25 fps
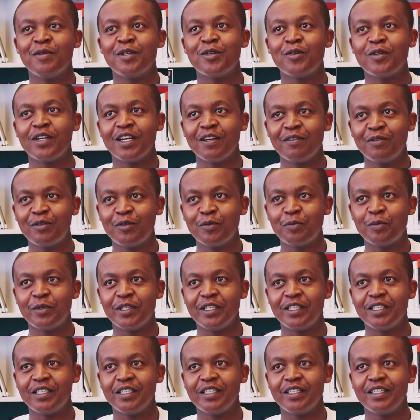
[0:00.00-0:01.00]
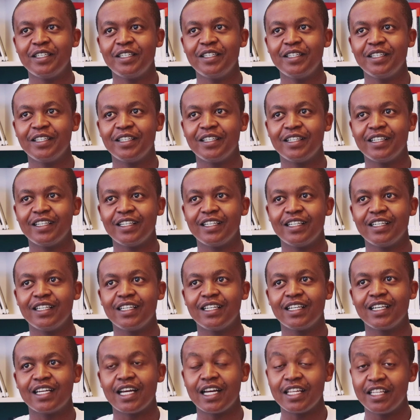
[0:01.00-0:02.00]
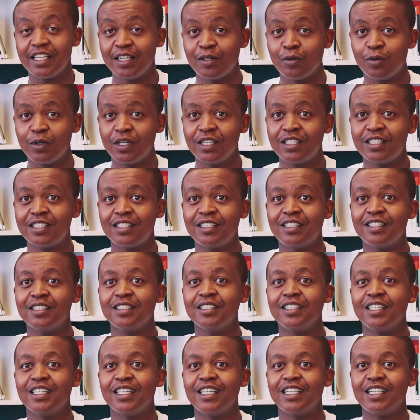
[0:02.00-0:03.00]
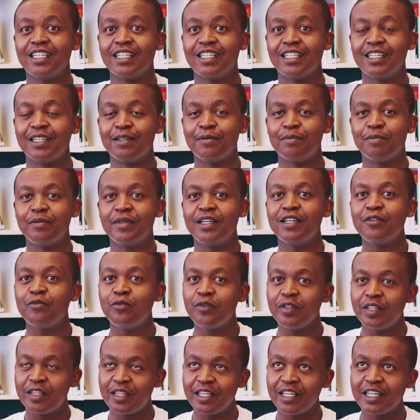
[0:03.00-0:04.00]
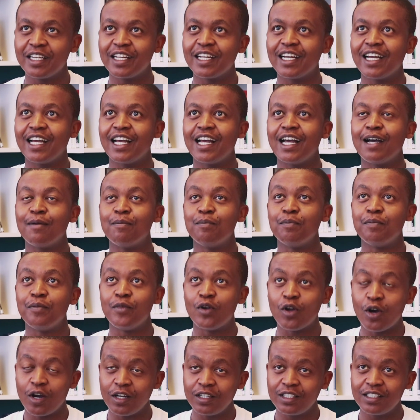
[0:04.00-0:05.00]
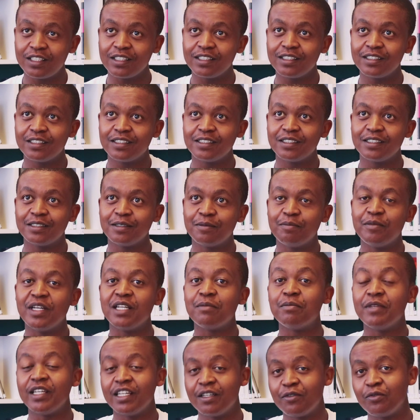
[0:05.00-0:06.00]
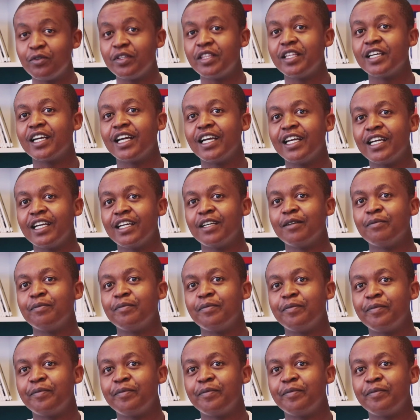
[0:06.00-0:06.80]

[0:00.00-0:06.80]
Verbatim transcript: It would have to be Kanye West. Um, everything I'm not made me everything I am.